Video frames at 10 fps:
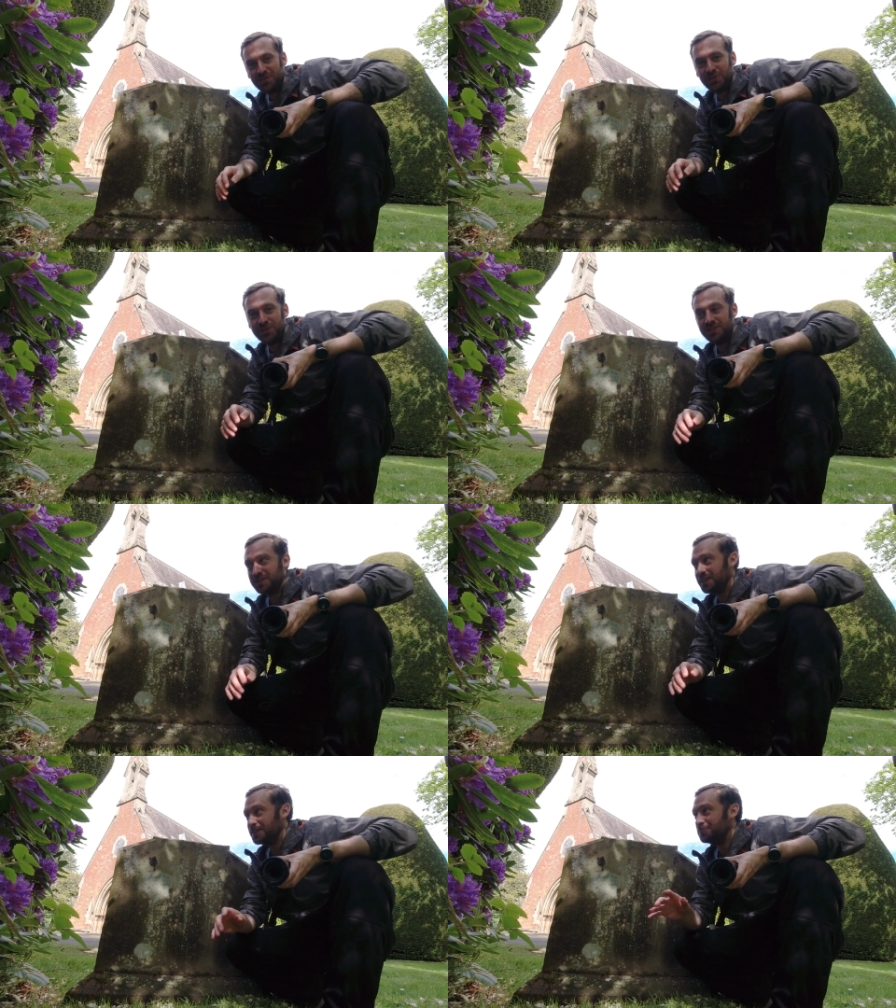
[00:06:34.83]
I've
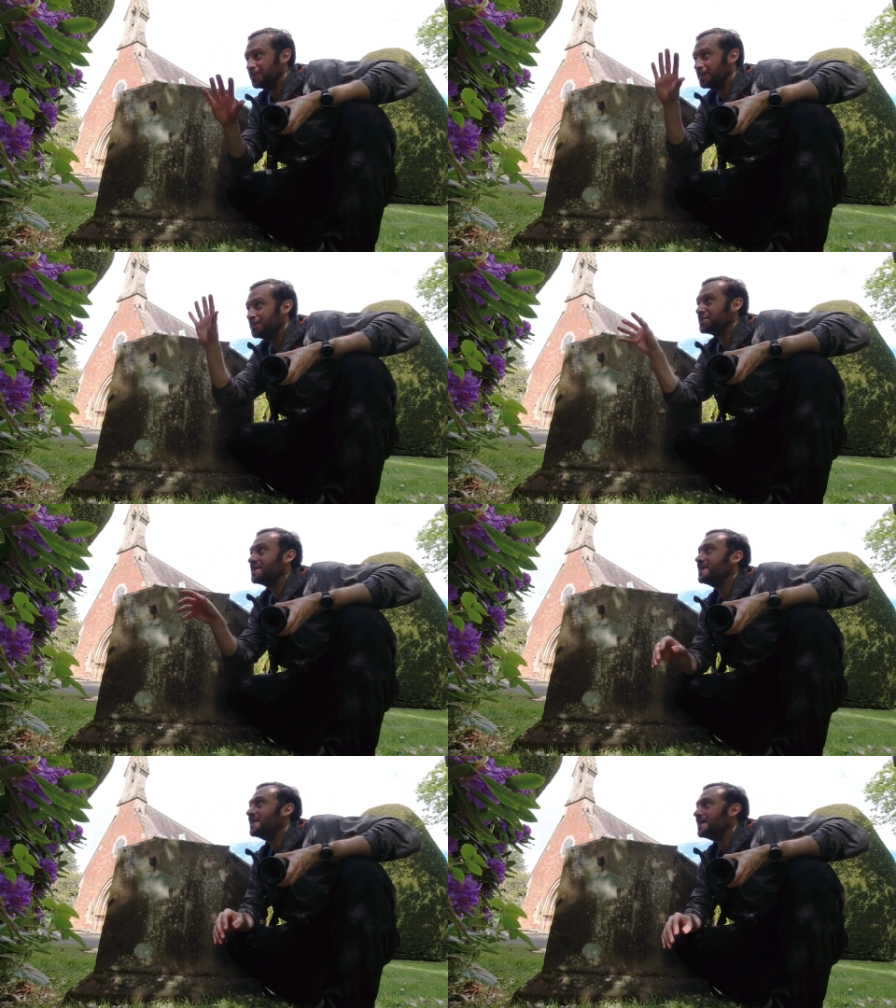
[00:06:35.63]
noticed these bees
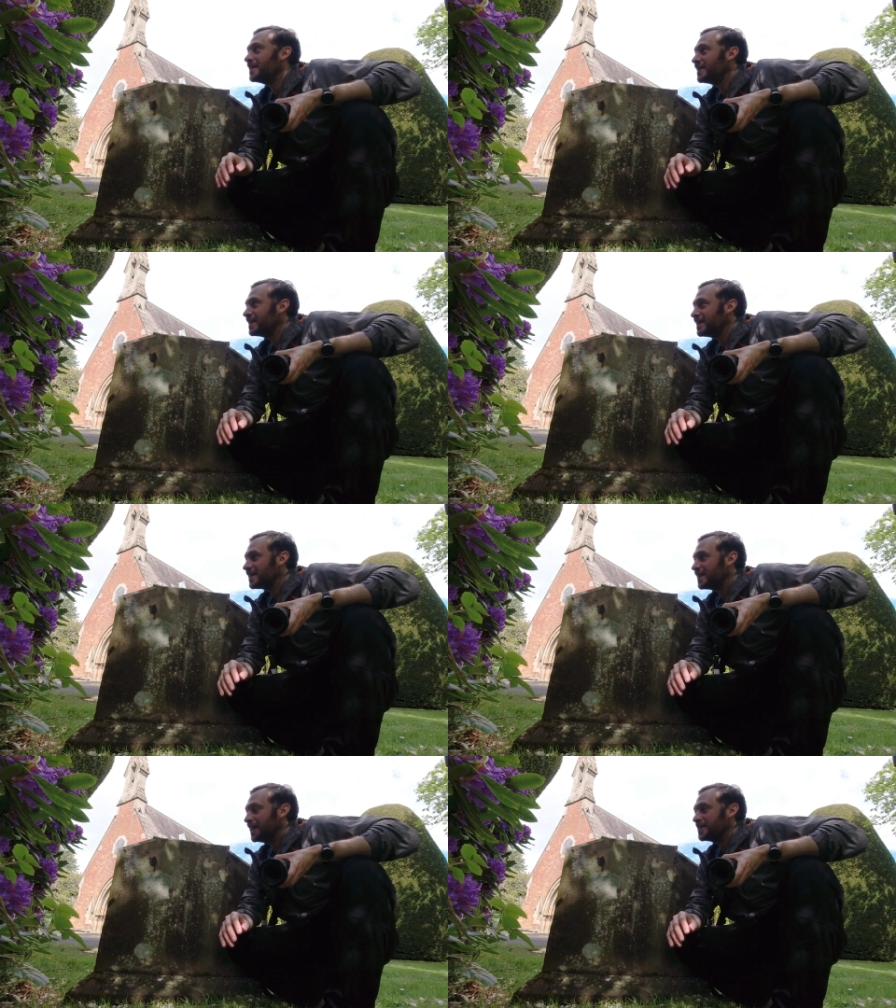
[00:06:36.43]

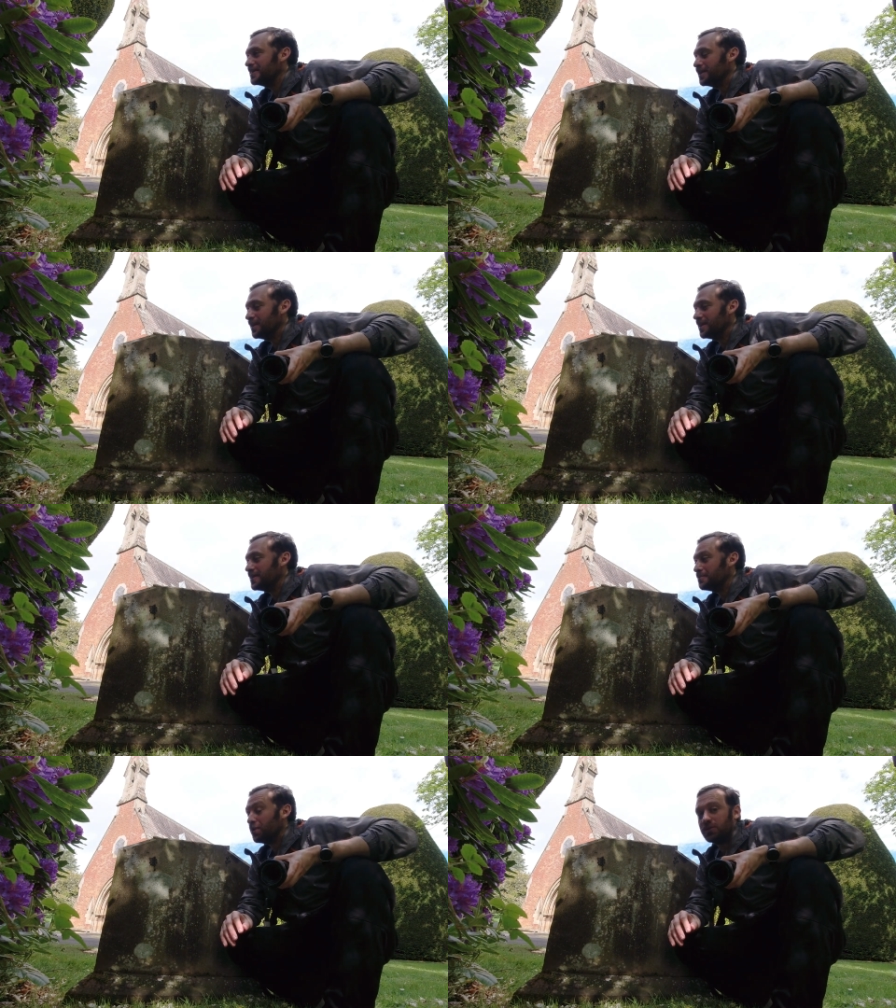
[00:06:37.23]
collecting
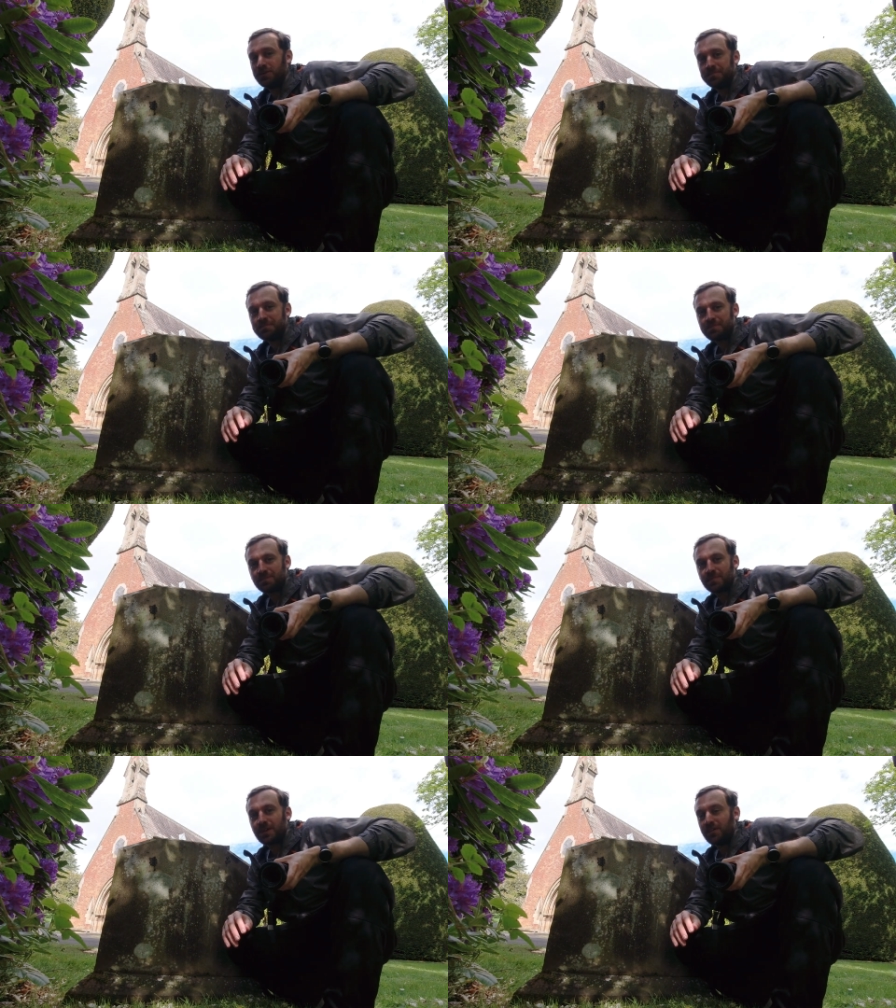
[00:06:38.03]
pollen
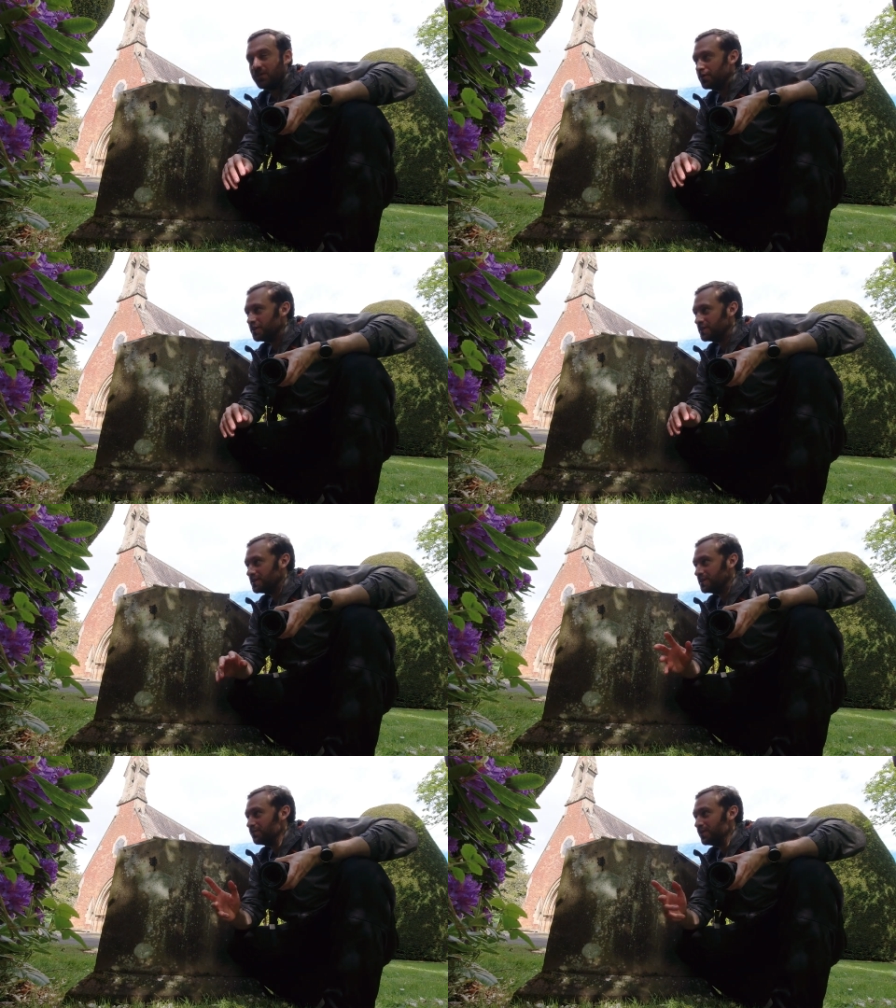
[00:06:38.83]
around
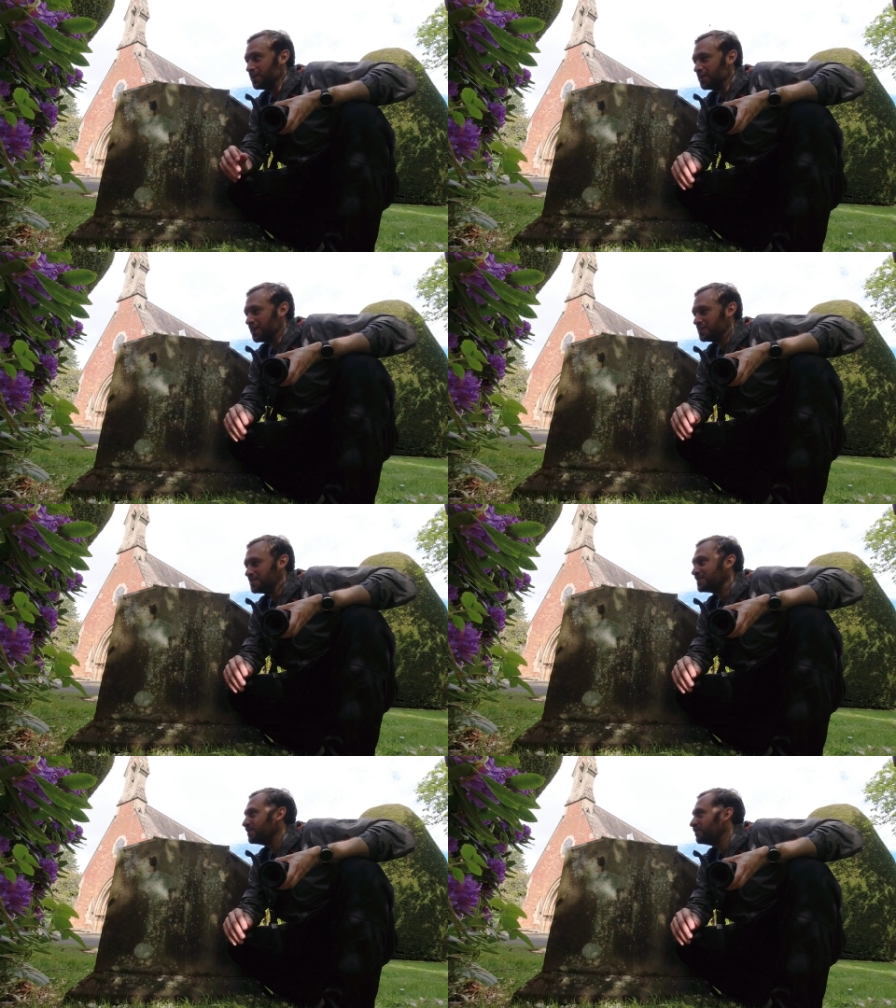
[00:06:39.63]
these really
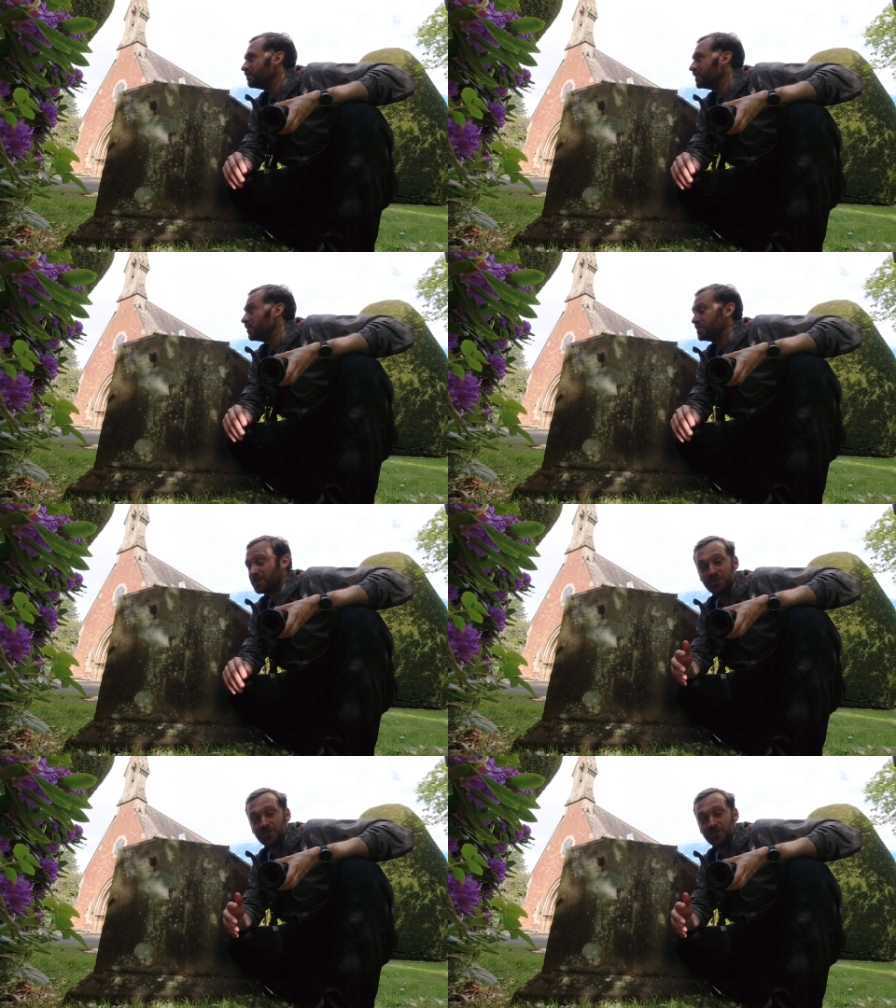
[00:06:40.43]
nice flowers.